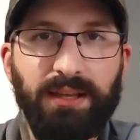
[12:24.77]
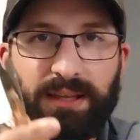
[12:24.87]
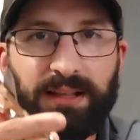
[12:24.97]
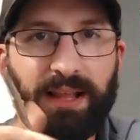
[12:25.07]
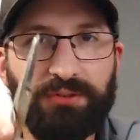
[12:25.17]

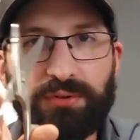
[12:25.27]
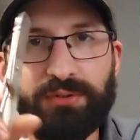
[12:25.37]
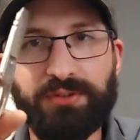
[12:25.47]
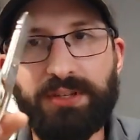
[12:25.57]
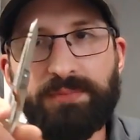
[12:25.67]
Electrical
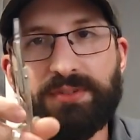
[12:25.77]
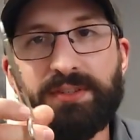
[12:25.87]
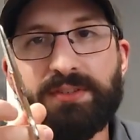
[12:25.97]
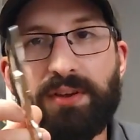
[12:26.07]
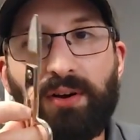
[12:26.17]
snips.
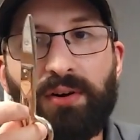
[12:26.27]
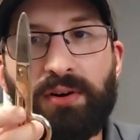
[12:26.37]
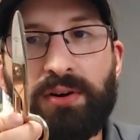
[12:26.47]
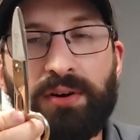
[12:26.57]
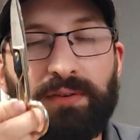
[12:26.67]
These
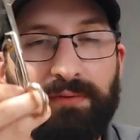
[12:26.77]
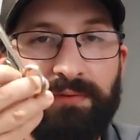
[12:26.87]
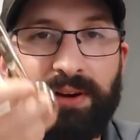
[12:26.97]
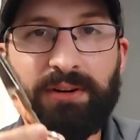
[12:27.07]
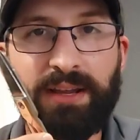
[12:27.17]
are
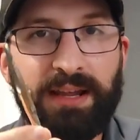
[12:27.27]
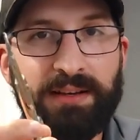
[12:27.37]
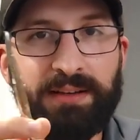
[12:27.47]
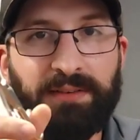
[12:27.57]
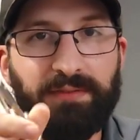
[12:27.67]
very
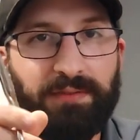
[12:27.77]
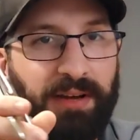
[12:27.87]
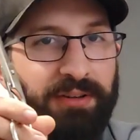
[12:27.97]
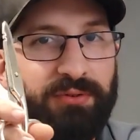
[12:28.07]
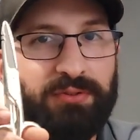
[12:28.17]
handy.
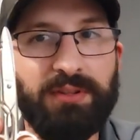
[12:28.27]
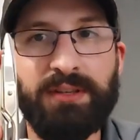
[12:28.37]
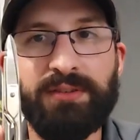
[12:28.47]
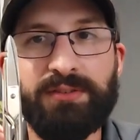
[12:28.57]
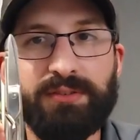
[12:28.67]
I use
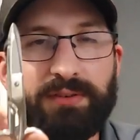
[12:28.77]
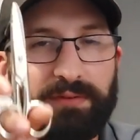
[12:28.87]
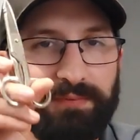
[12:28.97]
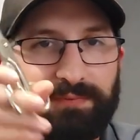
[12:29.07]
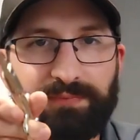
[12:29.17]
these
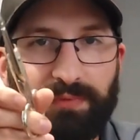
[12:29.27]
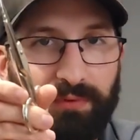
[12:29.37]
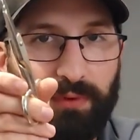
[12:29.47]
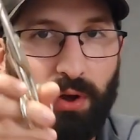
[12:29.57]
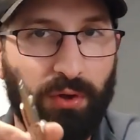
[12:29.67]

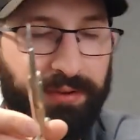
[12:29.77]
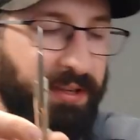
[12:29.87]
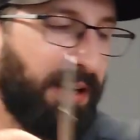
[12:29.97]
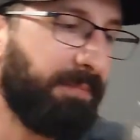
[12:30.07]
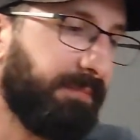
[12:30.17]
all the
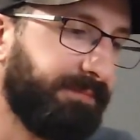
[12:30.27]
time.